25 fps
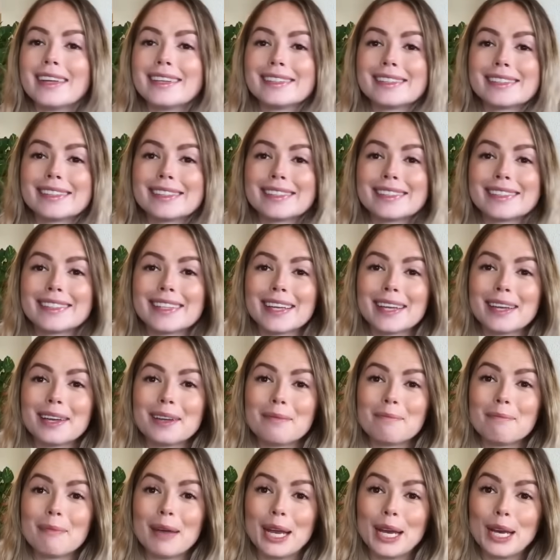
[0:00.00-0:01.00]
this
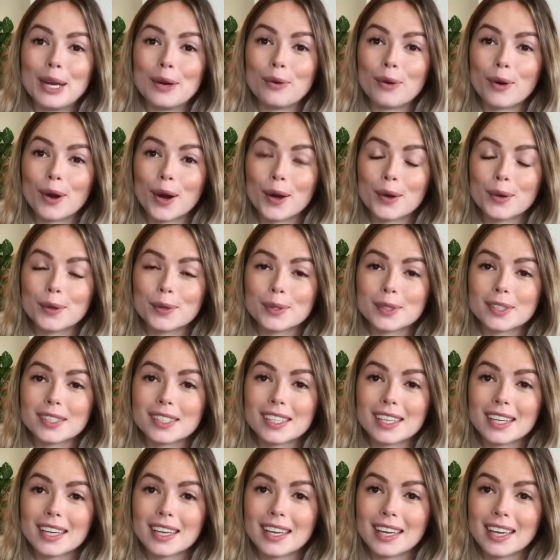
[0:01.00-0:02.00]
many
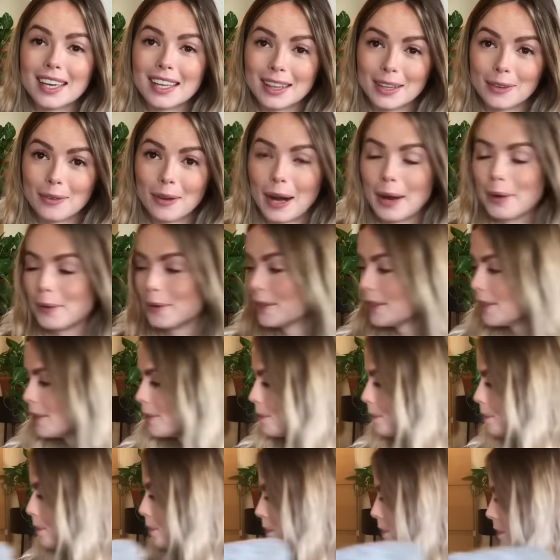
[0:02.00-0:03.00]
rows in the
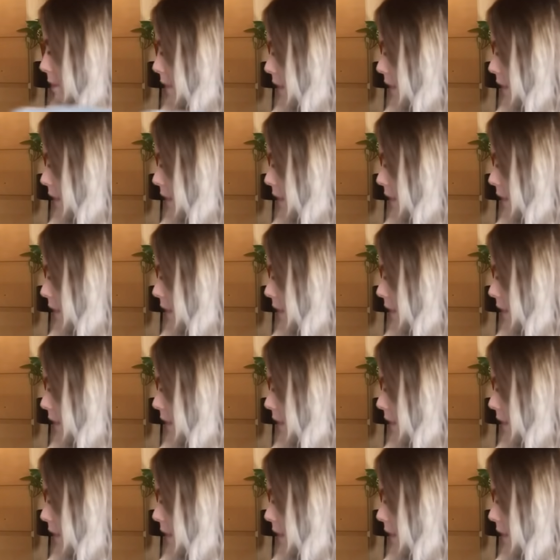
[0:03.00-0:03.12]
round.